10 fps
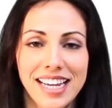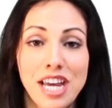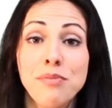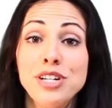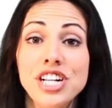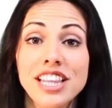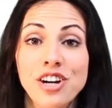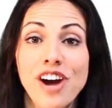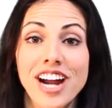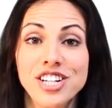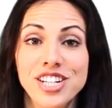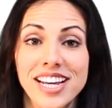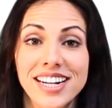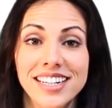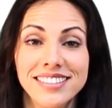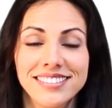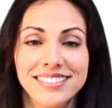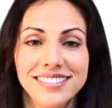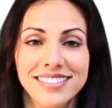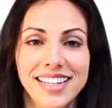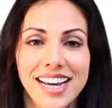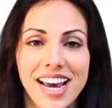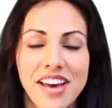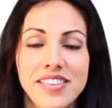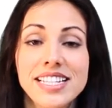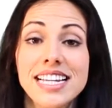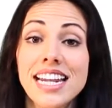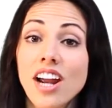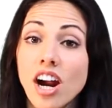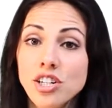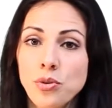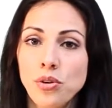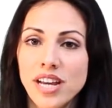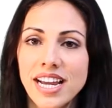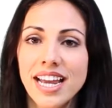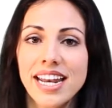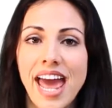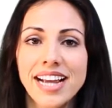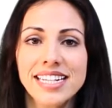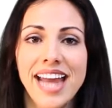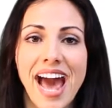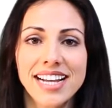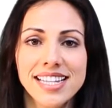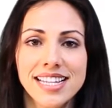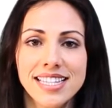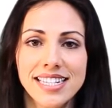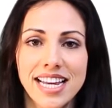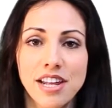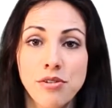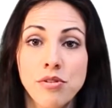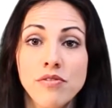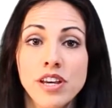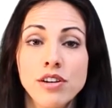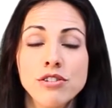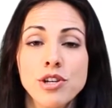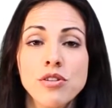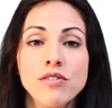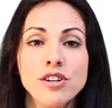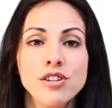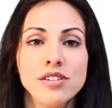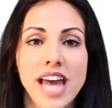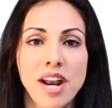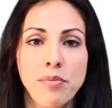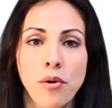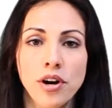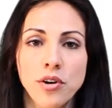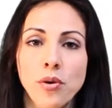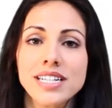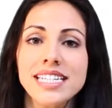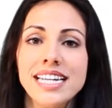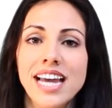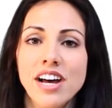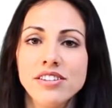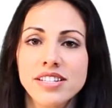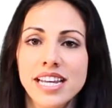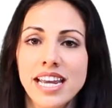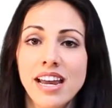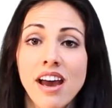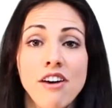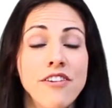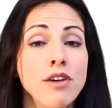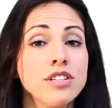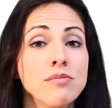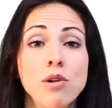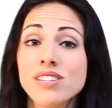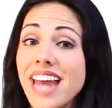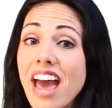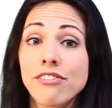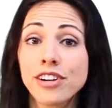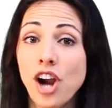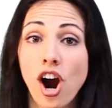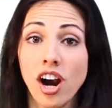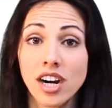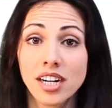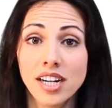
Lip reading: Imaging the crash data. The CDR tool can connect and access the data through the vehicle's Universal Data Port, or DLC, found in most every car.